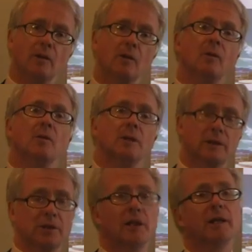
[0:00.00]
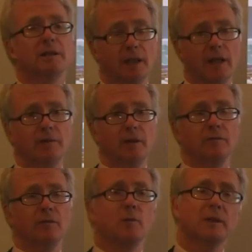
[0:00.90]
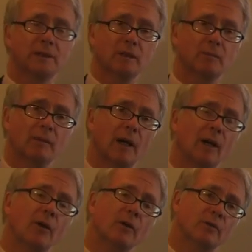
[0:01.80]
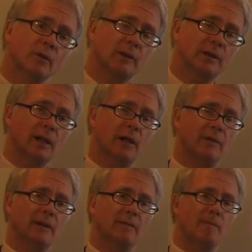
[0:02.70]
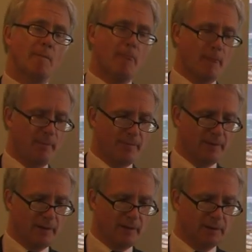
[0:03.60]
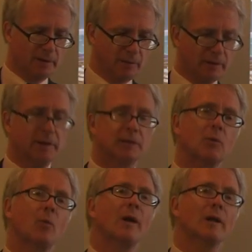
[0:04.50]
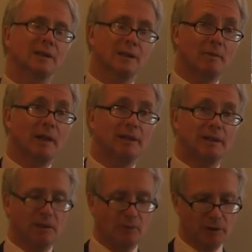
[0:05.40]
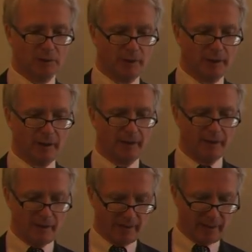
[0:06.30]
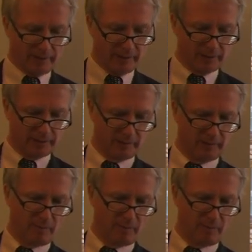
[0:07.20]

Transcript: You can share together the wisdom and learn from each other. So this is one space in which we clear our values.